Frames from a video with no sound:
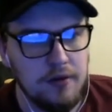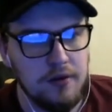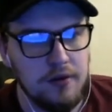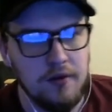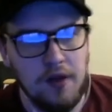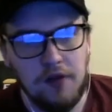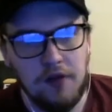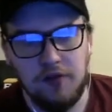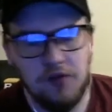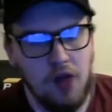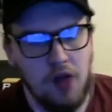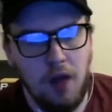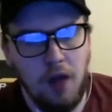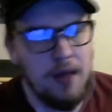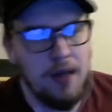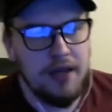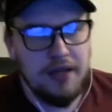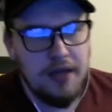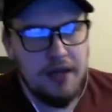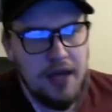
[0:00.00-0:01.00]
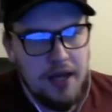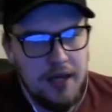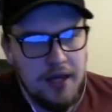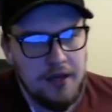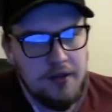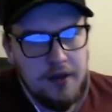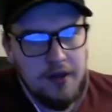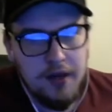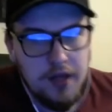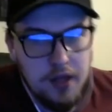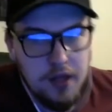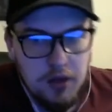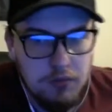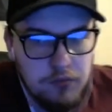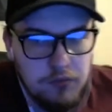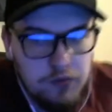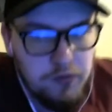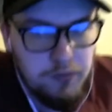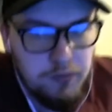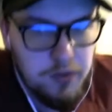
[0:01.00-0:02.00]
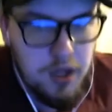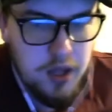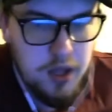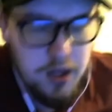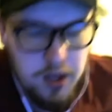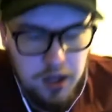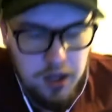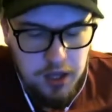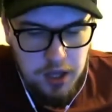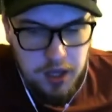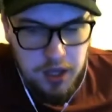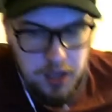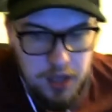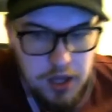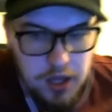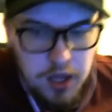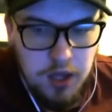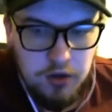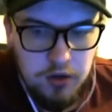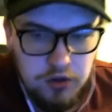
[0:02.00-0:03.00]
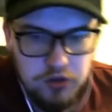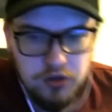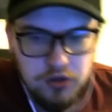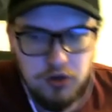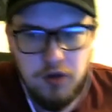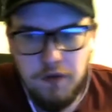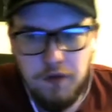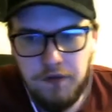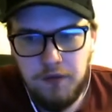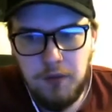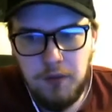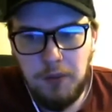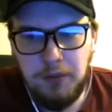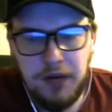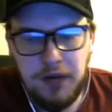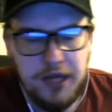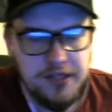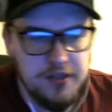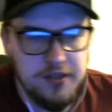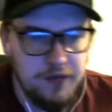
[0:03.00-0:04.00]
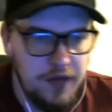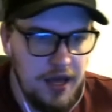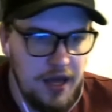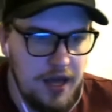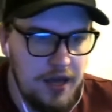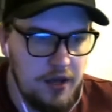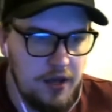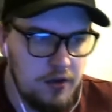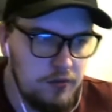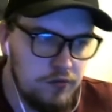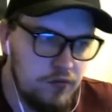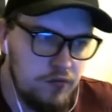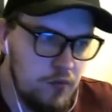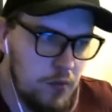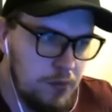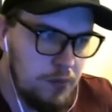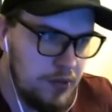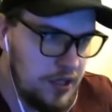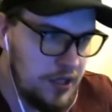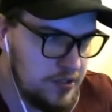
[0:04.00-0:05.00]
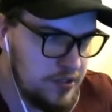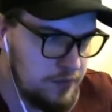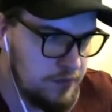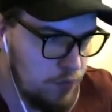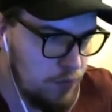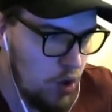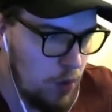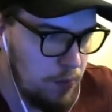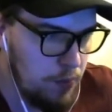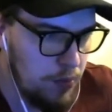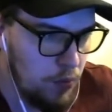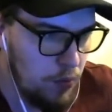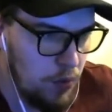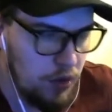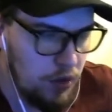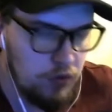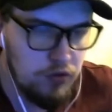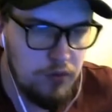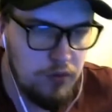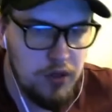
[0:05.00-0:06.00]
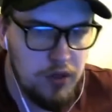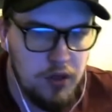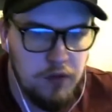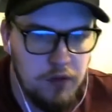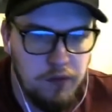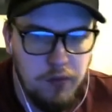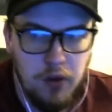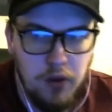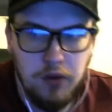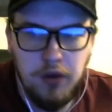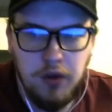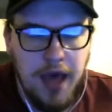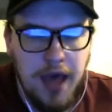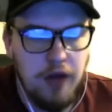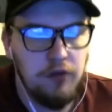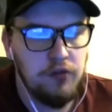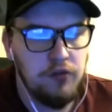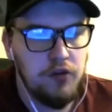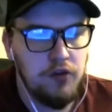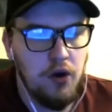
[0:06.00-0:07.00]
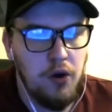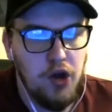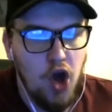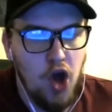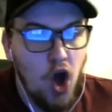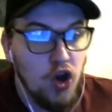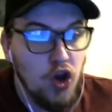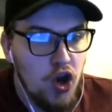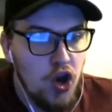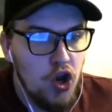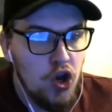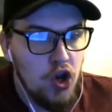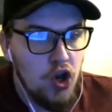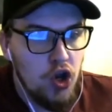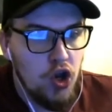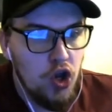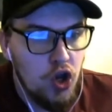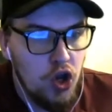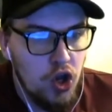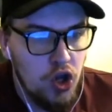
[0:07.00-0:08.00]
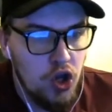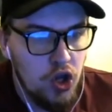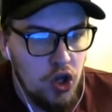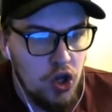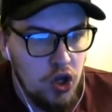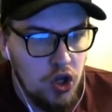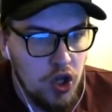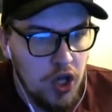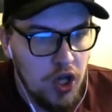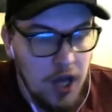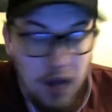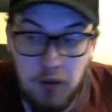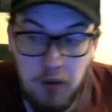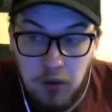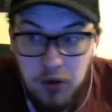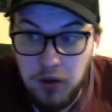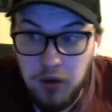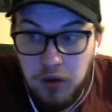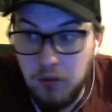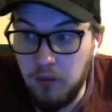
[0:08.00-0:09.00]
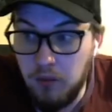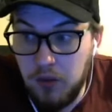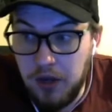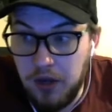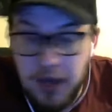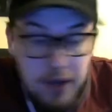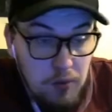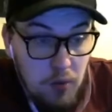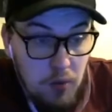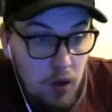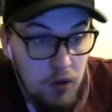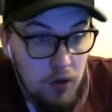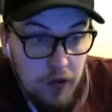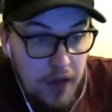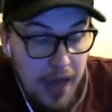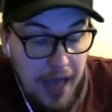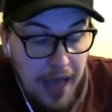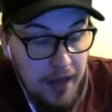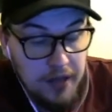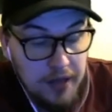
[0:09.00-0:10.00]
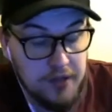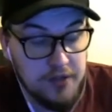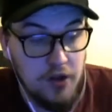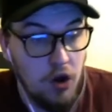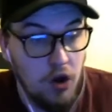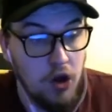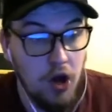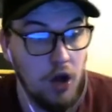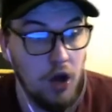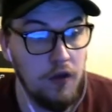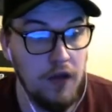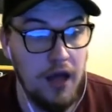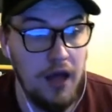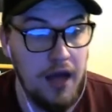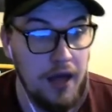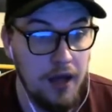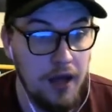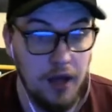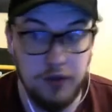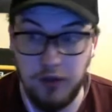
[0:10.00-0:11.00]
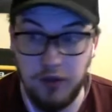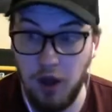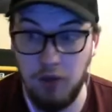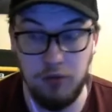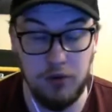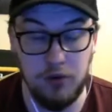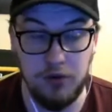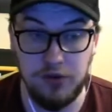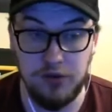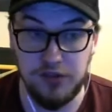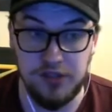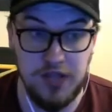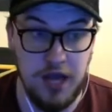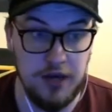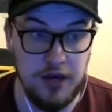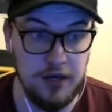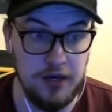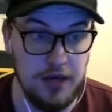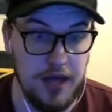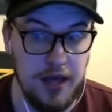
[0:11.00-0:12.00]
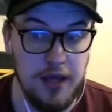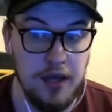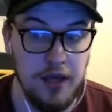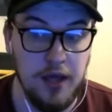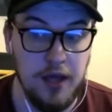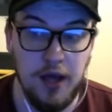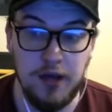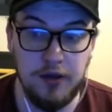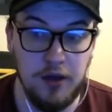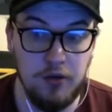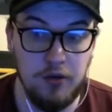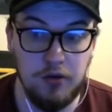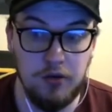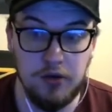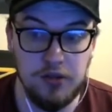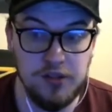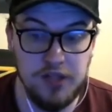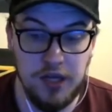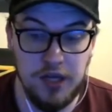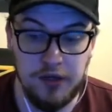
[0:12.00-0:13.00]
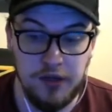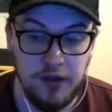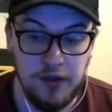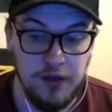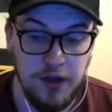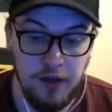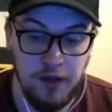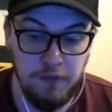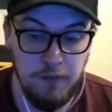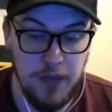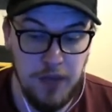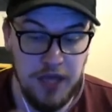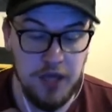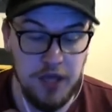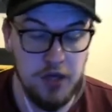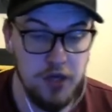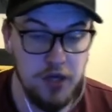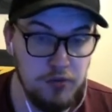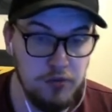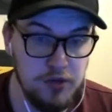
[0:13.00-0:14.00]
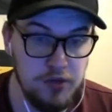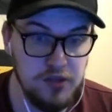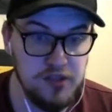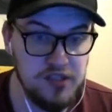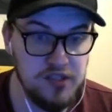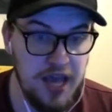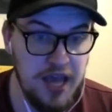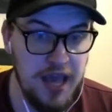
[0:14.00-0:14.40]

That's not Man United. And it comes from, it doesn't come from a place of hate. It comes from a place of more bewilderment of what the hell's going on. What the hell is going on there? I don't understand it. I don't understand. If me and you can sit